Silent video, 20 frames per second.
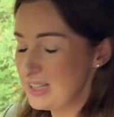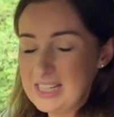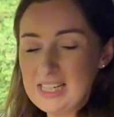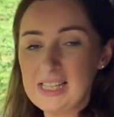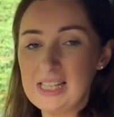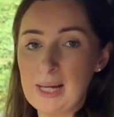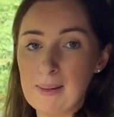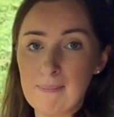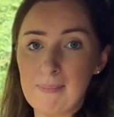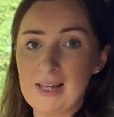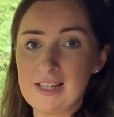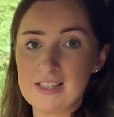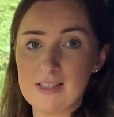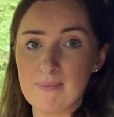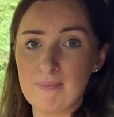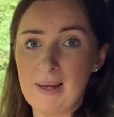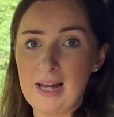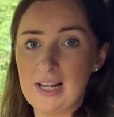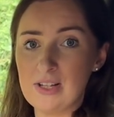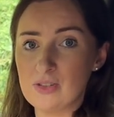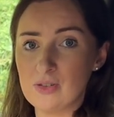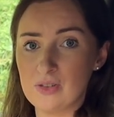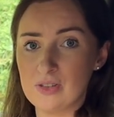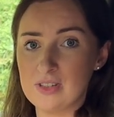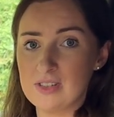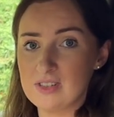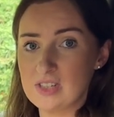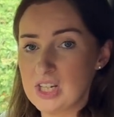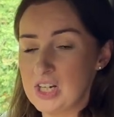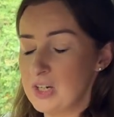need that massive badge on
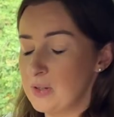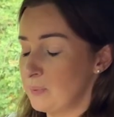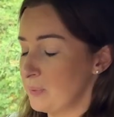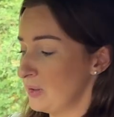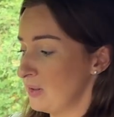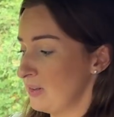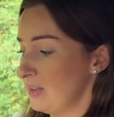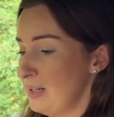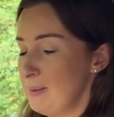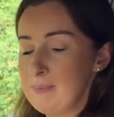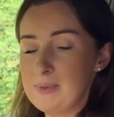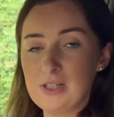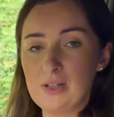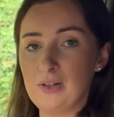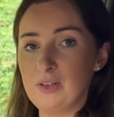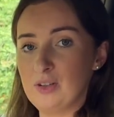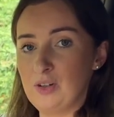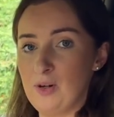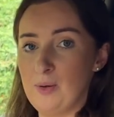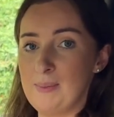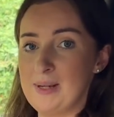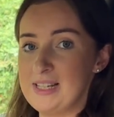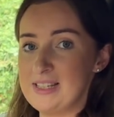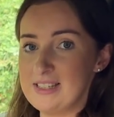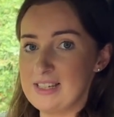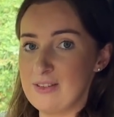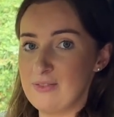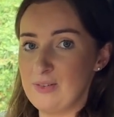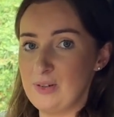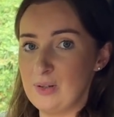the steering wheel. Let me know in the
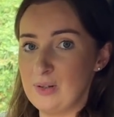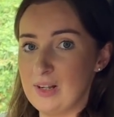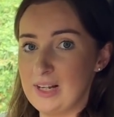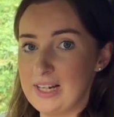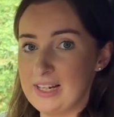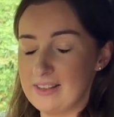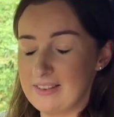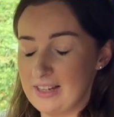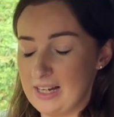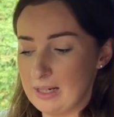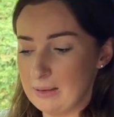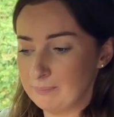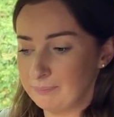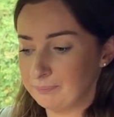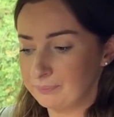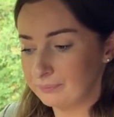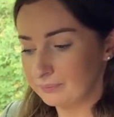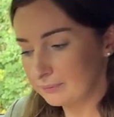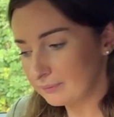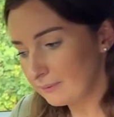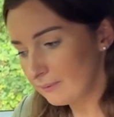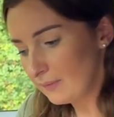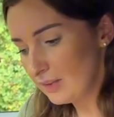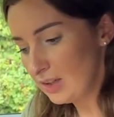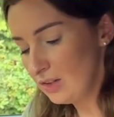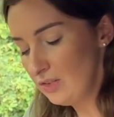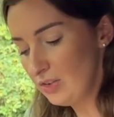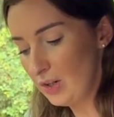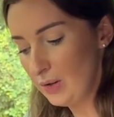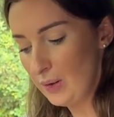comments if you like that.
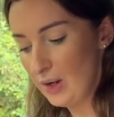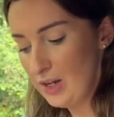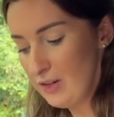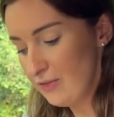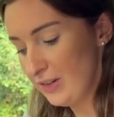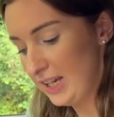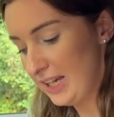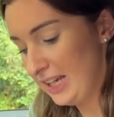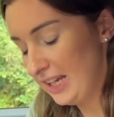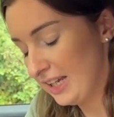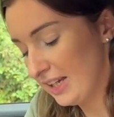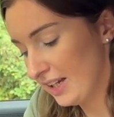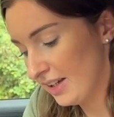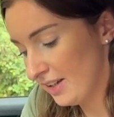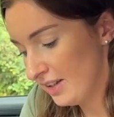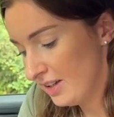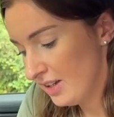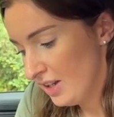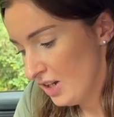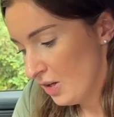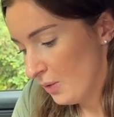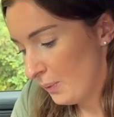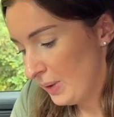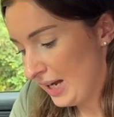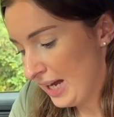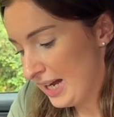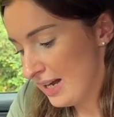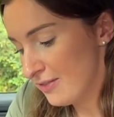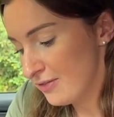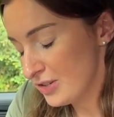So over here we
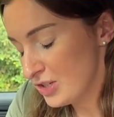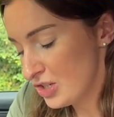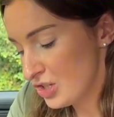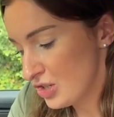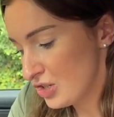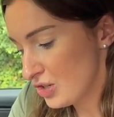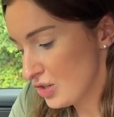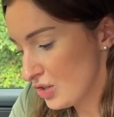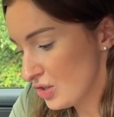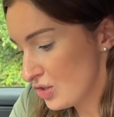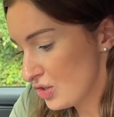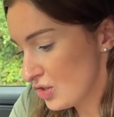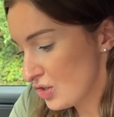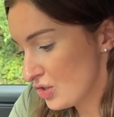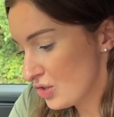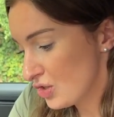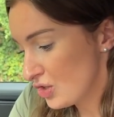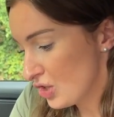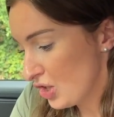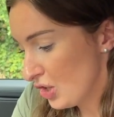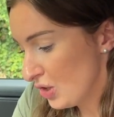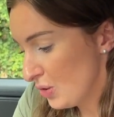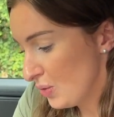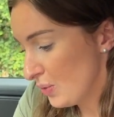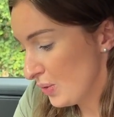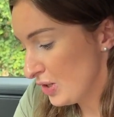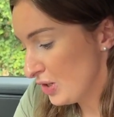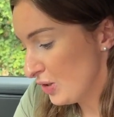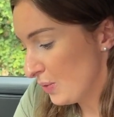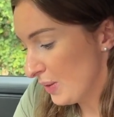have
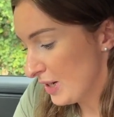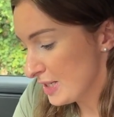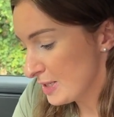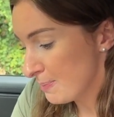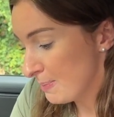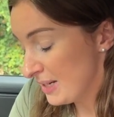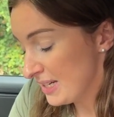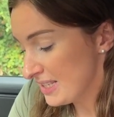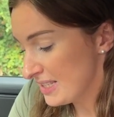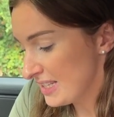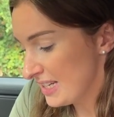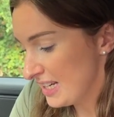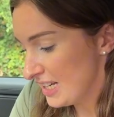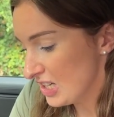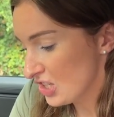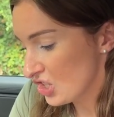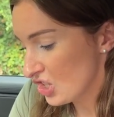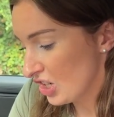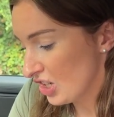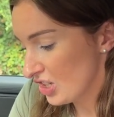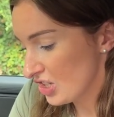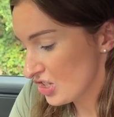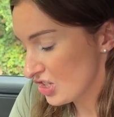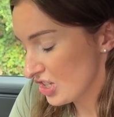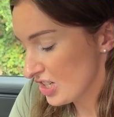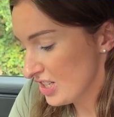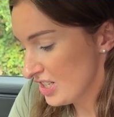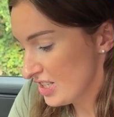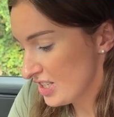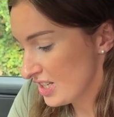2 USB-C
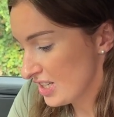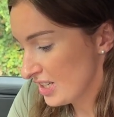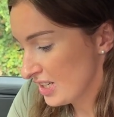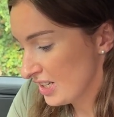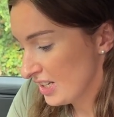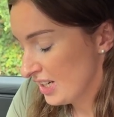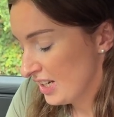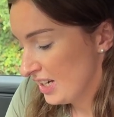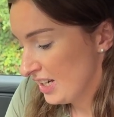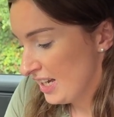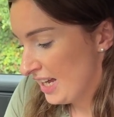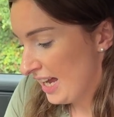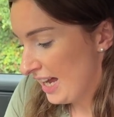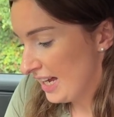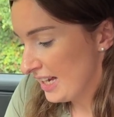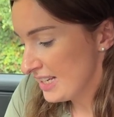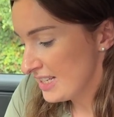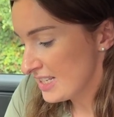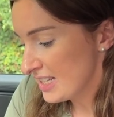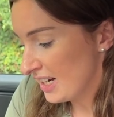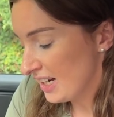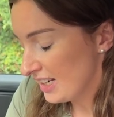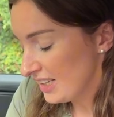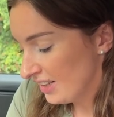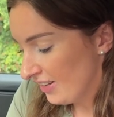chargers, and I